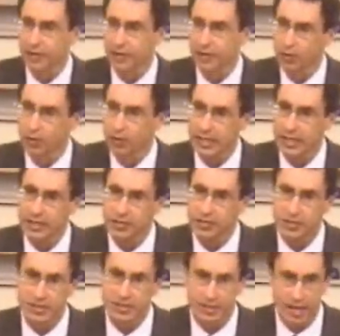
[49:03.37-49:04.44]
that only
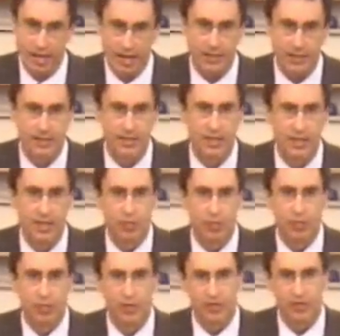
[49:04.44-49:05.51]
intersects
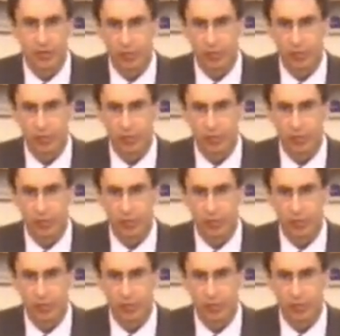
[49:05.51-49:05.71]
with the